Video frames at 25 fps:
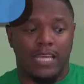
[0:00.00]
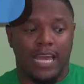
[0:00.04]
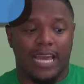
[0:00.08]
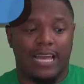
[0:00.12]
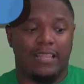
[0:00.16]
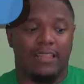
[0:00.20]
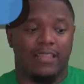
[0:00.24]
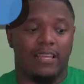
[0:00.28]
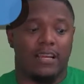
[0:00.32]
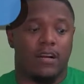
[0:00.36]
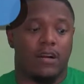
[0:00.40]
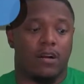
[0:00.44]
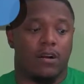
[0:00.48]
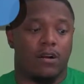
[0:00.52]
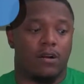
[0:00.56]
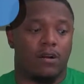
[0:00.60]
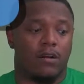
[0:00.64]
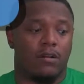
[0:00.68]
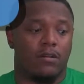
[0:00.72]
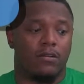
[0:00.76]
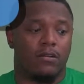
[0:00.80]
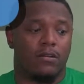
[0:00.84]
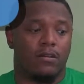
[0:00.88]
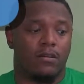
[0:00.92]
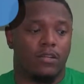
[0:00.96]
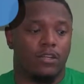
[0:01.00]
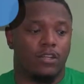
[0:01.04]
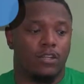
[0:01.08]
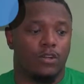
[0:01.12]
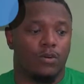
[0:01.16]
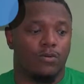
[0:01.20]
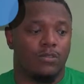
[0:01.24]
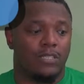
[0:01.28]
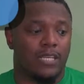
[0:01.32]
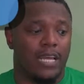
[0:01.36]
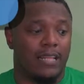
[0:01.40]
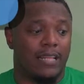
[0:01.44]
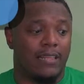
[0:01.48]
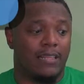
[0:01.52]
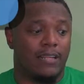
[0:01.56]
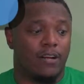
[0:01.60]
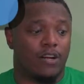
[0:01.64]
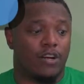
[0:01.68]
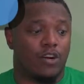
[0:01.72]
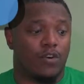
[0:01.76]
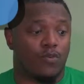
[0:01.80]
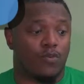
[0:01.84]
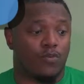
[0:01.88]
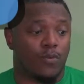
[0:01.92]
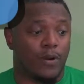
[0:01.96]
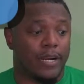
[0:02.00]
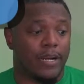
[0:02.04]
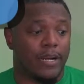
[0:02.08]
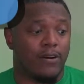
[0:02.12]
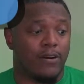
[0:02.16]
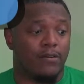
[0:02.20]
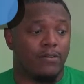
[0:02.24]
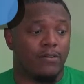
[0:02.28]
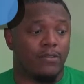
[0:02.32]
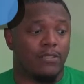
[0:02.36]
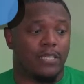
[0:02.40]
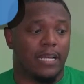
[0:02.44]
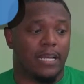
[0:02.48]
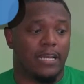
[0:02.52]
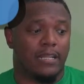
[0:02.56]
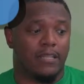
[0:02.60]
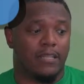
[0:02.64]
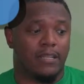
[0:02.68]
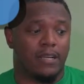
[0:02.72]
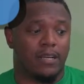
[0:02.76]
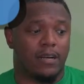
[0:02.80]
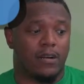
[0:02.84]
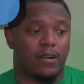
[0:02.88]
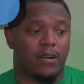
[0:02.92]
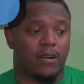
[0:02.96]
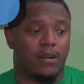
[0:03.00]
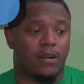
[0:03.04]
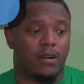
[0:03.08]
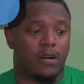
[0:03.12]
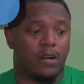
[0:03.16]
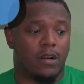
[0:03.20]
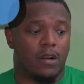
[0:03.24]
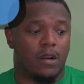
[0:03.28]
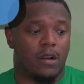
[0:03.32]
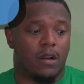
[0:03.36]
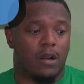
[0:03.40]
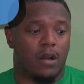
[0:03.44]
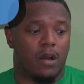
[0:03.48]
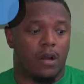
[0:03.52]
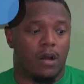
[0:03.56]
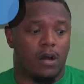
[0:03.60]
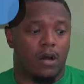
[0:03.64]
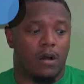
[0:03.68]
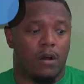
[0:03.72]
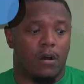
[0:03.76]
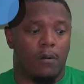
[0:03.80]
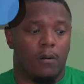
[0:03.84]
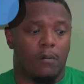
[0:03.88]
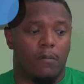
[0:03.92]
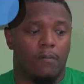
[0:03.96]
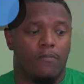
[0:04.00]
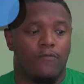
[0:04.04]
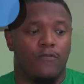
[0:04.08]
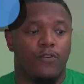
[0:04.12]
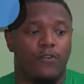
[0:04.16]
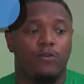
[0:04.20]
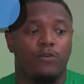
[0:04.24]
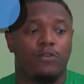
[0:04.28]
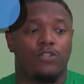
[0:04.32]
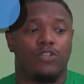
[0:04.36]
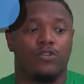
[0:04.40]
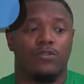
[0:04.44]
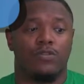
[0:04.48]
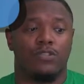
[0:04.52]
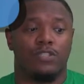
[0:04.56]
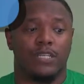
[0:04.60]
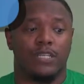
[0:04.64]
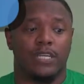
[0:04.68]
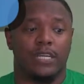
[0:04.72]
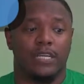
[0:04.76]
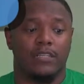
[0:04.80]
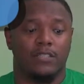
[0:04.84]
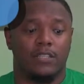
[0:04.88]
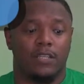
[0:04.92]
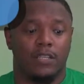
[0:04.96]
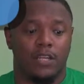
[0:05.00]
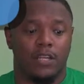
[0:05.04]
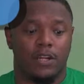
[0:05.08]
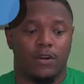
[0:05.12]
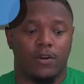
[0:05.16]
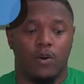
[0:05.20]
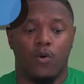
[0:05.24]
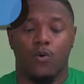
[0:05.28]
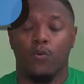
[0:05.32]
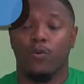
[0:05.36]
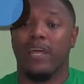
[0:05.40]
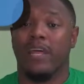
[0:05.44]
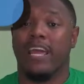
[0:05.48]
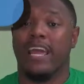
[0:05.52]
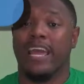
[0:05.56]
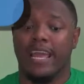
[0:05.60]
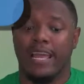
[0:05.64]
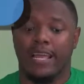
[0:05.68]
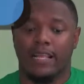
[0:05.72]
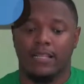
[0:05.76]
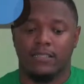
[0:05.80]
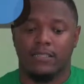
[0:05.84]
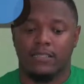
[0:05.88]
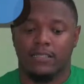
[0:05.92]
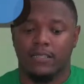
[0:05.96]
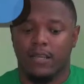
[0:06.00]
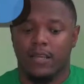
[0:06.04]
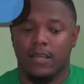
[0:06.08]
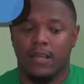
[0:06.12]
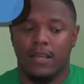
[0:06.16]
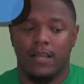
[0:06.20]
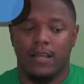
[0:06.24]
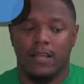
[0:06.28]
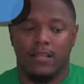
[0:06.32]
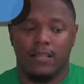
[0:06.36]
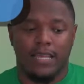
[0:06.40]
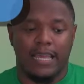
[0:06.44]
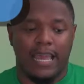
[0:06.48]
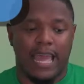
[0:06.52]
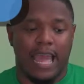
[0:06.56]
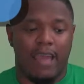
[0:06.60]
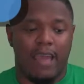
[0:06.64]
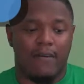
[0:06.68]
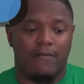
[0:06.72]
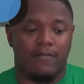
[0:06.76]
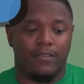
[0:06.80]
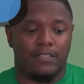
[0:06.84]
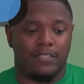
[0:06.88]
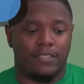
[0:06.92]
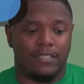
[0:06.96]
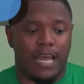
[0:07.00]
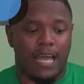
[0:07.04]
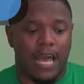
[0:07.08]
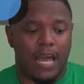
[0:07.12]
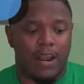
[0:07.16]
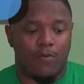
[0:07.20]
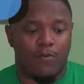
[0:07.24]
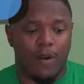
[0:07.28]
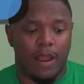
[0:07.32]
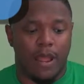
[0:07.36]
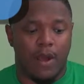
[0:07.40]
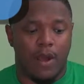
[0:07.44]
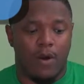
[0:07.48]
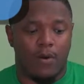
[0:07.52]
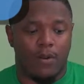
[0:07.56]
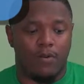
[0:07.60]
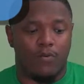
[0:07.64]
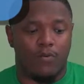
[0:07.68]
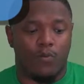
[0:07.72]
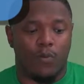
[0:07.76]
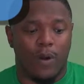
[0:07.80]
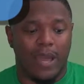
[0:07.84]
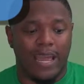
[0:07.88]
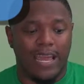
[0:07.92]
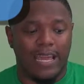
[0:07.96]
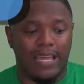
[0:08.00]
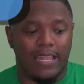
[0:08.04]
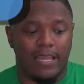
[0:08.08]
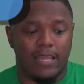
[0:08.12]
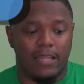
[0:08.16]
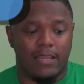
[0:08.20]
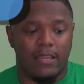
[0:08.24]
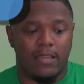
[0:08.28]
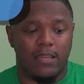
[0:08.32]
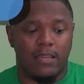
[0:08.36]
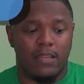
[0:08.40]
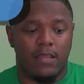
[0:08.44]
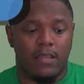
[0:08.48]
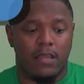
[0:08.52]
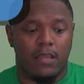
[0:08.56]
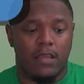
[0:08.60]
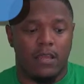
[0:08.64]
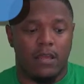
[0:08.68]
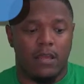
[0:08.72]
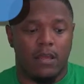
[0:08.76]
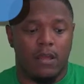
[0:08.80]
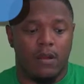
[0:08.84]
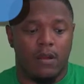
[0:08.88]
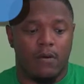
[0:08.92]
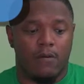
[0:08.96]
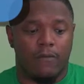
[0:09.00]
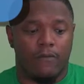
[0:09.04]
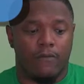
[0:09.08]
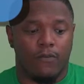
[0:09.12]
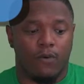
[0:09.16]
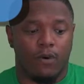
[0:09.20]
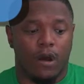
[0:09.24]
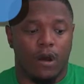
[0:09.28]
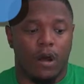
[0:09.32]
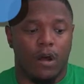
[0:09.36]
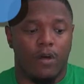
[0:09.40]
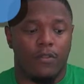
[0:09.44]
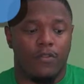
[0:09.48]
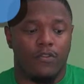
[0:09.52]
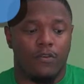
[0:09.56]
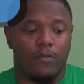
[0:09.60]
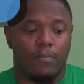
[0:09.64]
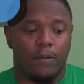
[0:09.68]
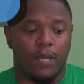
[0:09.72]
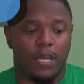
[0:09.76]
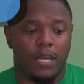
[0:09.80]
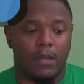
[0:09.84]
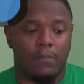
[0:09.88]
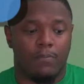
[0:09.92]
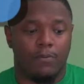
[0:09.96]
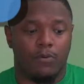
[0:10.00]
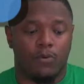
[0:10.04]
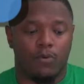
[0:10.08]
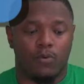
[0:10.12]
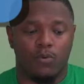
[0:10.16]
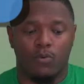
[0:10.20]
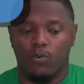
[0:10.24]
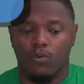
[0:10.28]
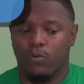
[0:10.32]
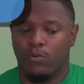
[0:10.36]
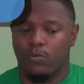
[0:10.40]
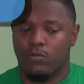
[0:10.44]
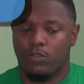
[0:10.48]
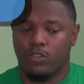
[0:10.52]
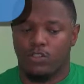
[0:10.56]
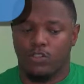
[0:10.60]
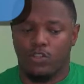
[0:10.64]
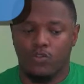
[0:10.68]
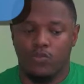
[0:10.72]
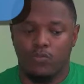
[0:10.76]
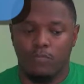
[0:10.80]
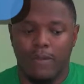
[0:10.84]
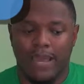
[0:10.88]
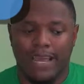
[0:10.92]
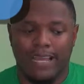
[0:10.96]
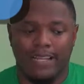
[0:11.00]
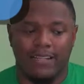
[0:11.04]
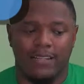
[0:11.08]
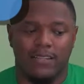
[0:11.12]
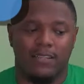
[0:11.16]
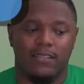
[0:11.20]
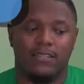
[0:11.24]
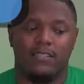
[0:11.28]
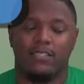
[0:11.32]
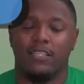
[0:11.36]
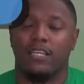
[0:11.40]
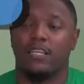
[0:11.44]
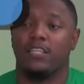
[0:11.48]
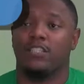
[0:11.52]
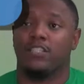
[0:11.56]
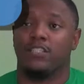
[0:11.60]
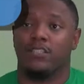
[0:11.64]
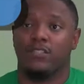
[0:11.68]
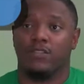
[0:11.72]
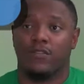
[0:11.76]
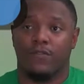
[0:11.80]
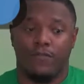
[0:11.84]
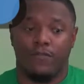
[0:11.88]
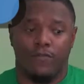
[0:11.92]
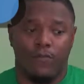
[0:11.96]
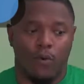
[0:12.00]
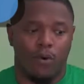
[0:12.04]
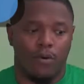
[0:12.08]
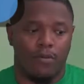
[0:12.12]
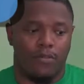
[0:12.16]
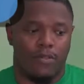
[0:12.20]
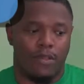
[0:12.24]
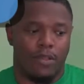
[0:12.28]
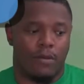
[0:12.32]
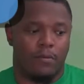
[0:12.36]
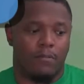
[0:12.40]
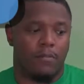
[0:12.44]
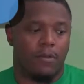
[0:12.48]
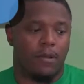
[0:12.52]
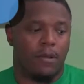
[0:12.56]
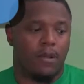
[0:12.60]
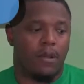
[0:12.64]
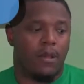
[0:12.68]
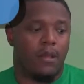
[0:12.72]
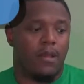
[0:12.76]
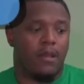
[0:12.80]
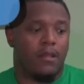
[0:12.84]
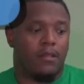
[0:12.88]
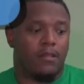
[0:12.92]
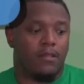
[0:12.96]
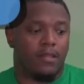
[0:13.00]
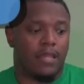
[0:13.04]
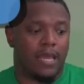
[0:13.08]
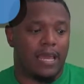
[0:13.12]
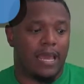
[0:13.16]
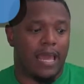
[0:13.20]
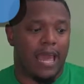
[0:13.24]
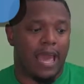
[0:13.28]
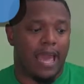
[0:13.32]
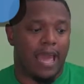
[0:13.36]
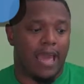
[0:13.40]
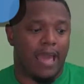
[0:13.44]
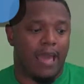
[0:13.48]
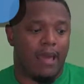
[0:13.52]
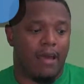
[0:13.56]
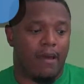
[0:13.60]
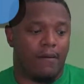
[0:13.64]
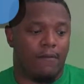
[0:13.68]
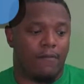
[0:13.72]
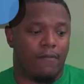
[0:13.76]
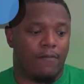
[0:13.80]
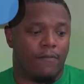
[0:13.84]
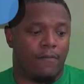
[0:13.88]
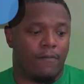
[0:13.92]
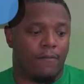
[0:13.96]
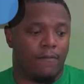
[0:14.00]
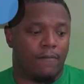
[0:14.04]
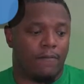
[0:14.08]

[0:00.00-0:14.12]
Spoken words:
take their, take their careers, take their futures into their own hands. They haven't sat around and waited for other people to make the decisions for them. They have